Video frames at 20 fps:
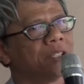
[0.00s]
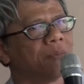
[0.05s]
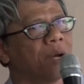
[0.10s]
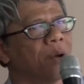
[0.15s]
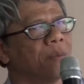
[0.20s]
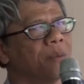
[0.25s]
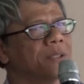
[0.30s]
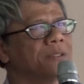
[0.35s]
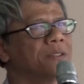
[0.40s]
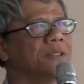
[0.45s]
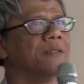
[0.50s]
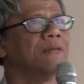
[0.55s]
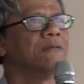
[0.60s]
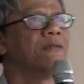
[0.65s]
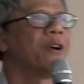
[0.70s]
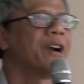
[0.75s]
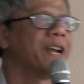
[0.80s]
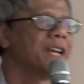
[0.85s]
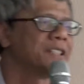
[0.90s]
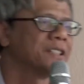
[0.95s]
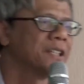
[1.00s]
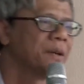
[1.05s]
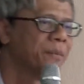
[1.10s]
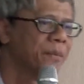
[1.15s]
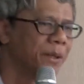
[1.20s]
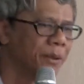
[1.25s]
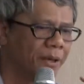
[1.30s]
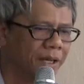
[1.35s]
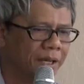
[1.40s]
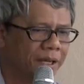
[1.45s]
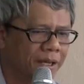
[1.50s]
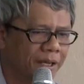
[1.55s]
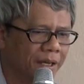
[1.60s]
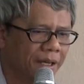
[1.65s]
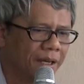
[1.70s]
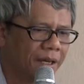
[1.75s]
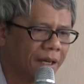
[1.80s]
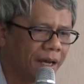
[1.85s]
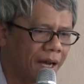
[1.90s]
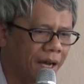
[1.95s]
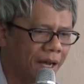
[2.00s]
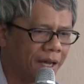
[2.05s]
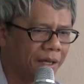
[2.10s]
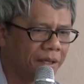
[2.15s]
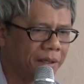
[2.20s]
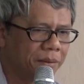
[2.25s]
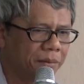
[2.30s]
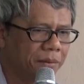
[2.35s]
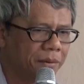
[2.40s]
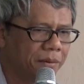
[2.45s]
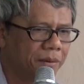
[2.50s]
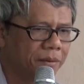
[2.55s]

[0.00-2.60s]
about myself. For example, I